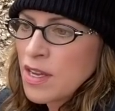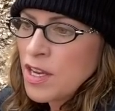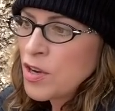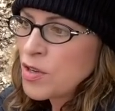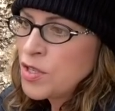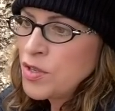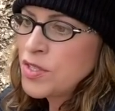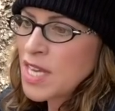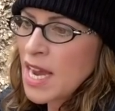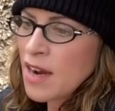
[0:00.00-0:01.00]
You're too
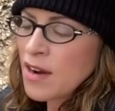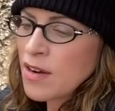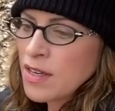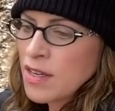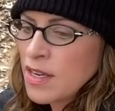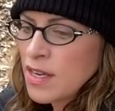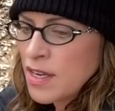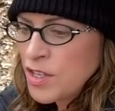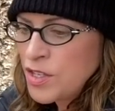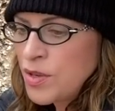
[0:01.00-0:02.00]
scared
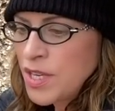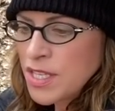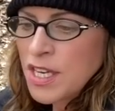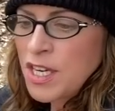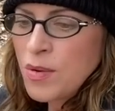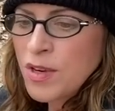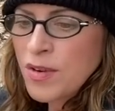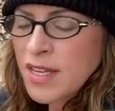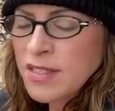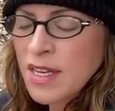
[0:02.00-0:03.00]
to continue
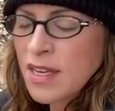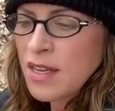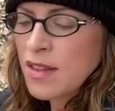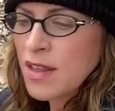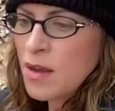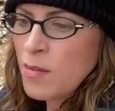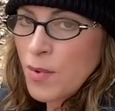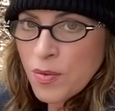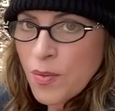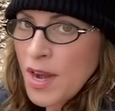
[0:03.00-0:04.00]
addressing them
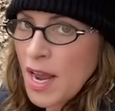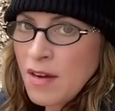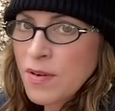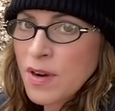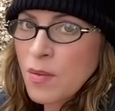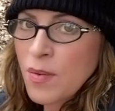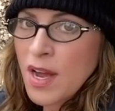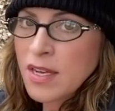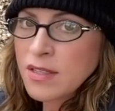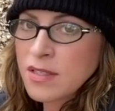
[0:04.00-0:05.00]
with whatever it
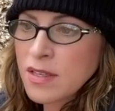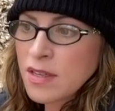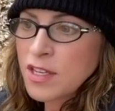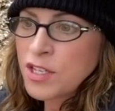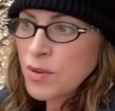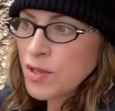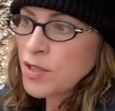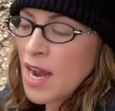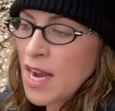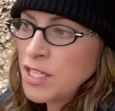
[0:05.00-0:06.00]
was that you were
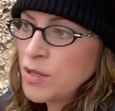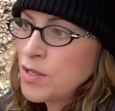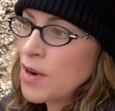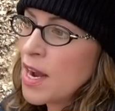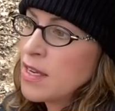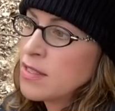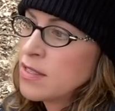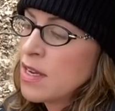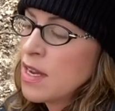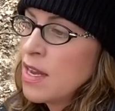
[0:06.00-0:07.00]
trying to
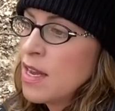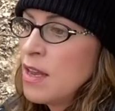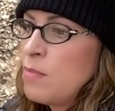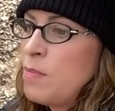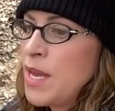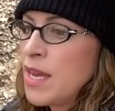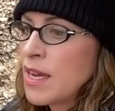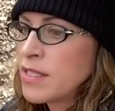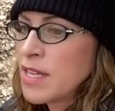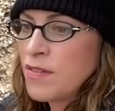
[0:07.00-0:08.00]
address
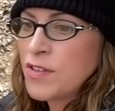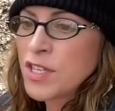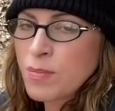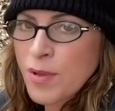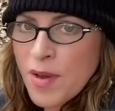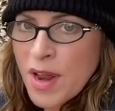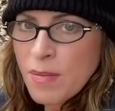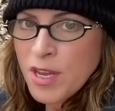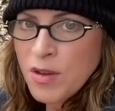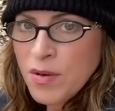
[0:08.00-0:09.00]
because they've just blown
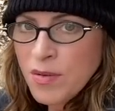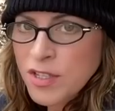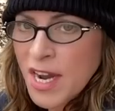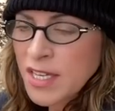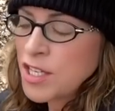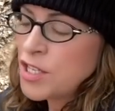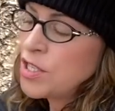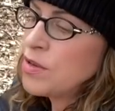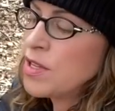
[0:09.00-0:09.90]
up at you and rejected you.